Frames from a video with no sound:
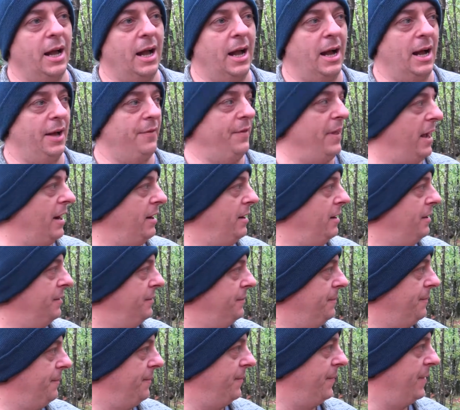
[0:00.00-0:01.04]
and then
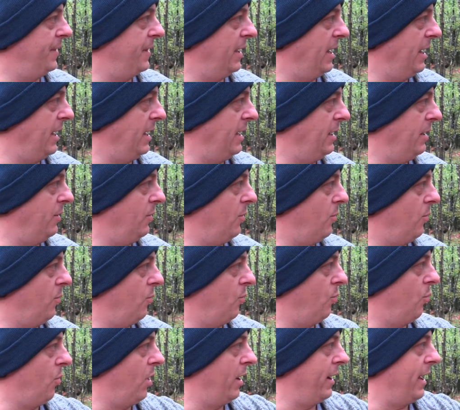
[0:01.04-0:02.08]
the
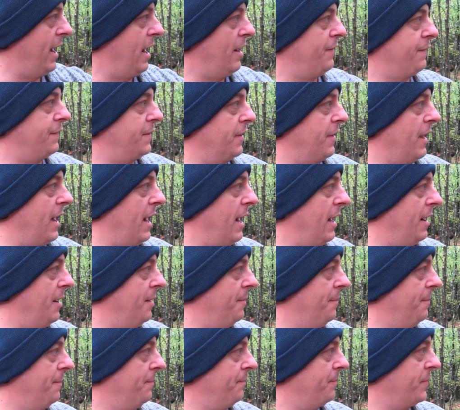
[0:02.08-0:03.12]
one after
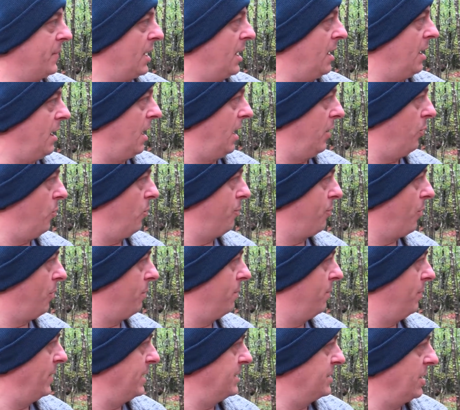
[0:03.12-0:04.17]
that I will
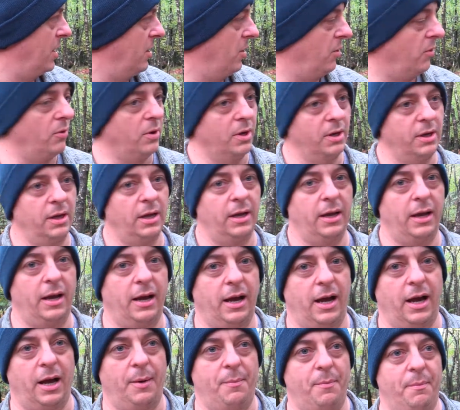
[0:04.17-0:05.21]
probably do,
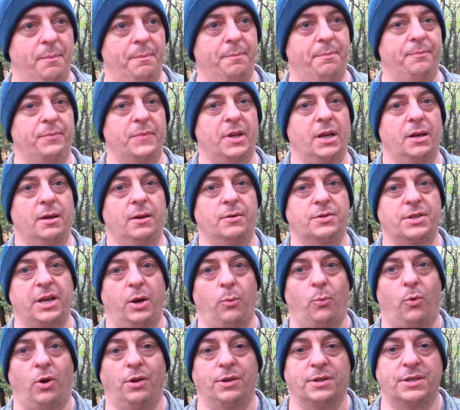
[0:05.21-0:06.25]
um, let's say
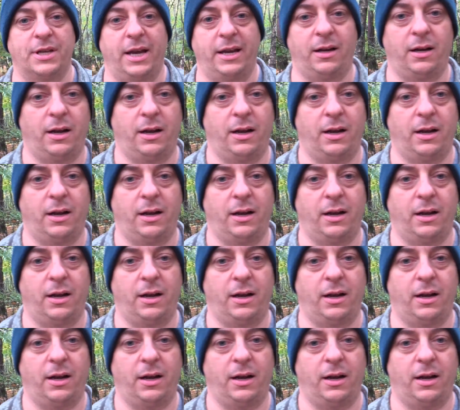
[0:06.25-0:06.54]
one take,